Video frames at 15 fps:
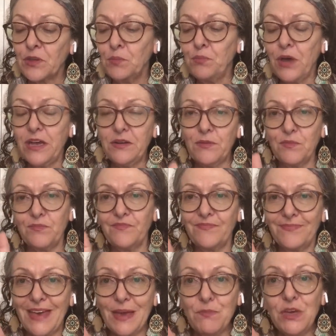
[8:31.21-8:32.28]
But
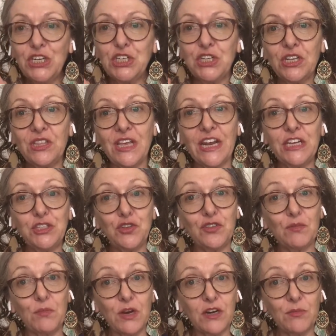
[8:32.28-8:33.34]
I mentioned that I do the
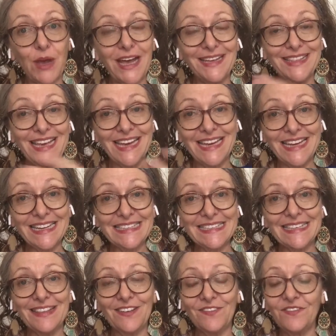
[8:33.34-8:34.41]
Marma on the hands
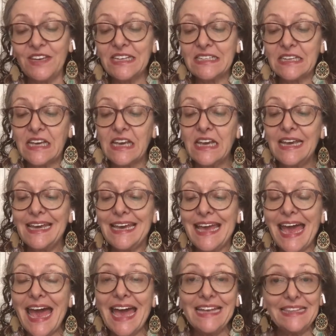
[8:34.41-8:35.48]
and the feet.
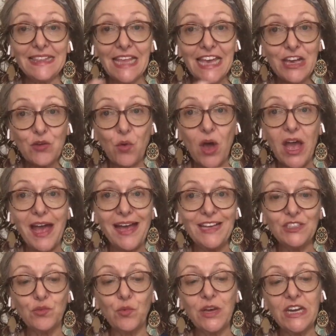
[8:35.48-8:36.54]
And likewise,
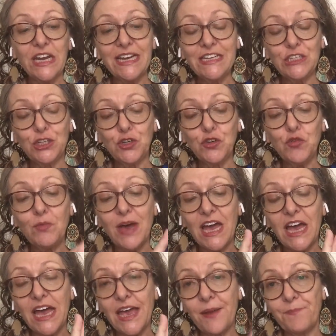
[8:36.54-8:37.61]
when I do
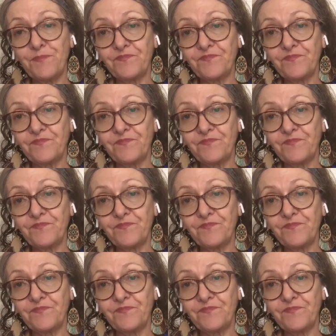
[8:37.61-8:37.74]
my